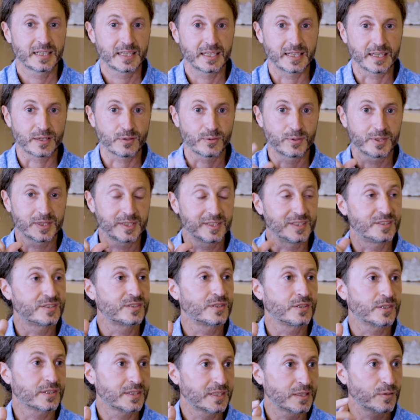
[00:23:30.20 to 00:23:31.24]
Like really
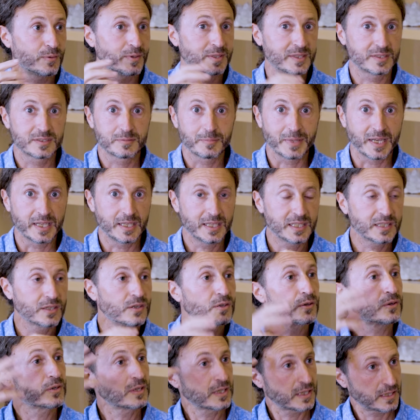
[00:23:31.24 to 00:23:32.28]
discerning when it's my
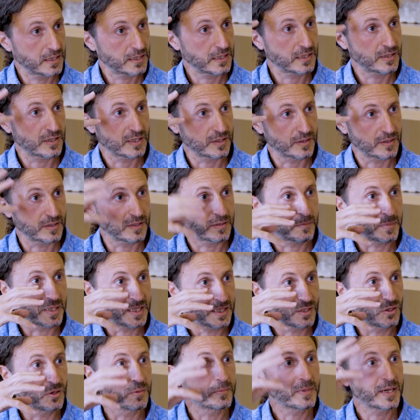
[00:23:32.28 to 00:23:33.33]
ego and uh, my
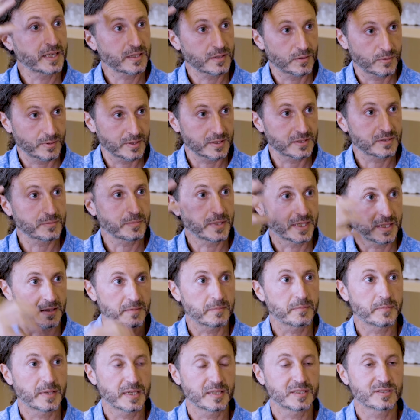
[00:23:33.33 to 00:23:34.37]
ego mind, or it's my,
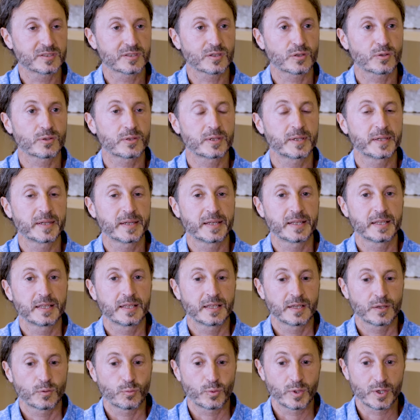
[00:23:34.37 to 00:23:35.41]
my soul
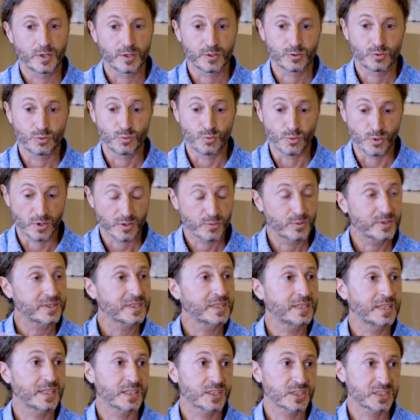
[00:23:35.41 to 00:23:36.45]
we learn to work with
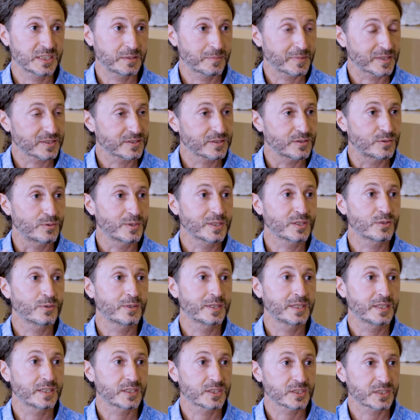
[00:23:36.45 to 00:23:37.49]
energy, mastering your
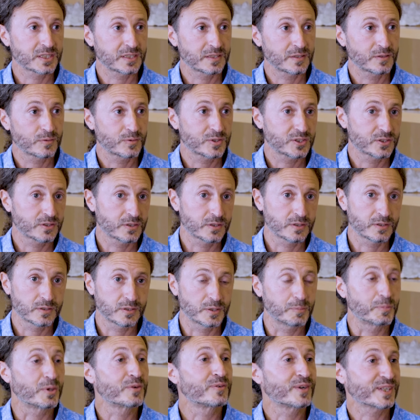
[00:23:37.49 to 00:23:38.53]
energy, which the
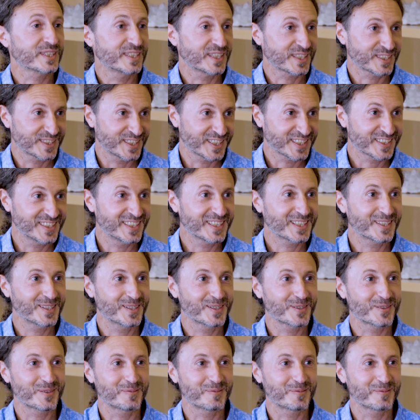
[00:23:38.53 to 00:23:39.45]
double vortex technique.